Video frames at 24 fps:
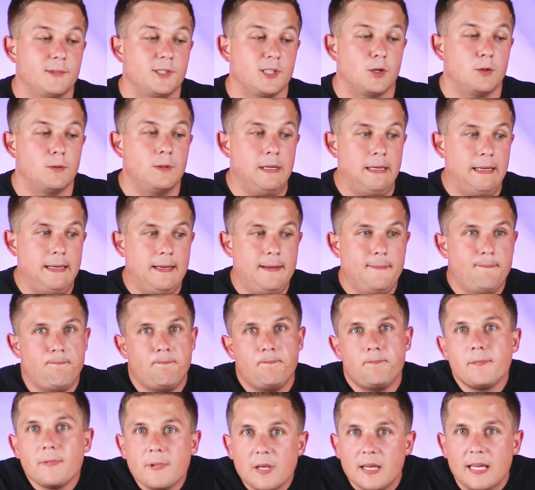So
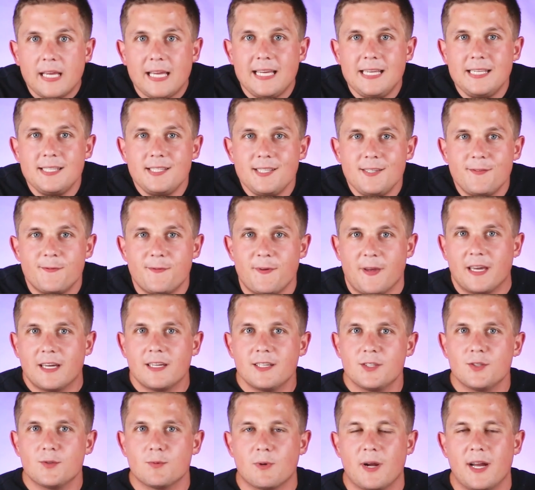easy
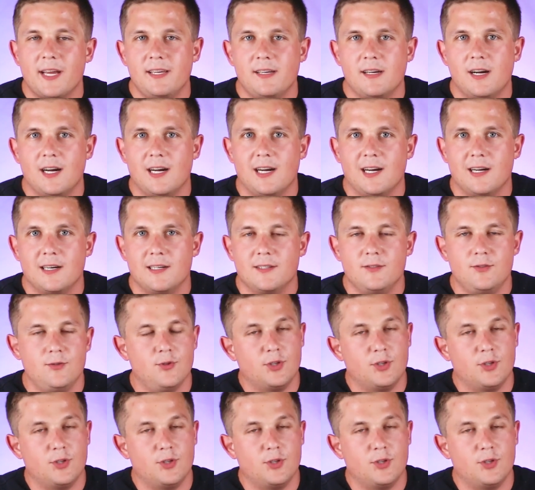fix, right?